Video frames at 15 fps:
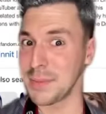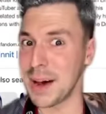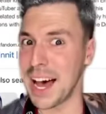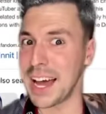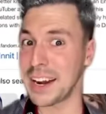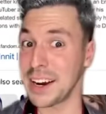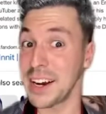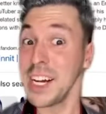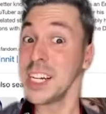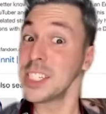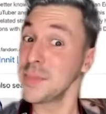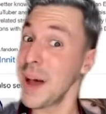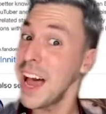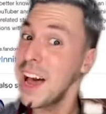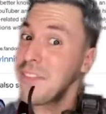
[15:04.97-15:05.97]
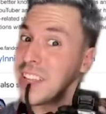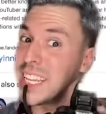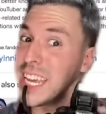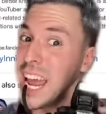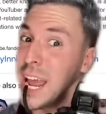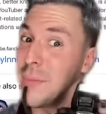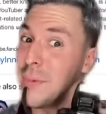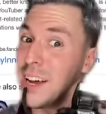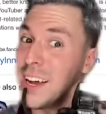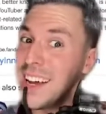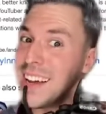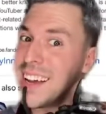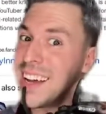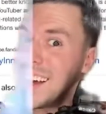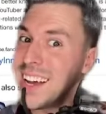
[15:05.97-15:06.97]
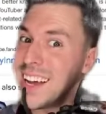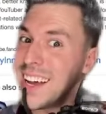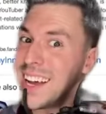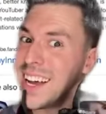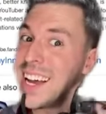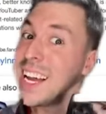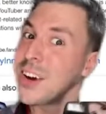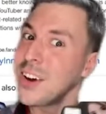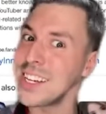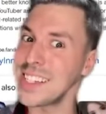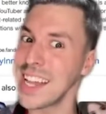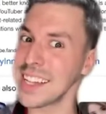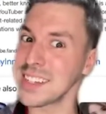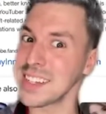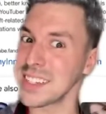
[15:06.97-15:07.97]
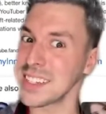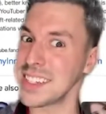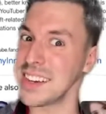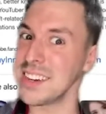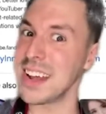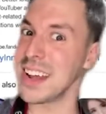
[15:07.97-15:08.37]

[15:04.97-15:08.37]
a minor. Smile for the camera. Chris Hansen will see you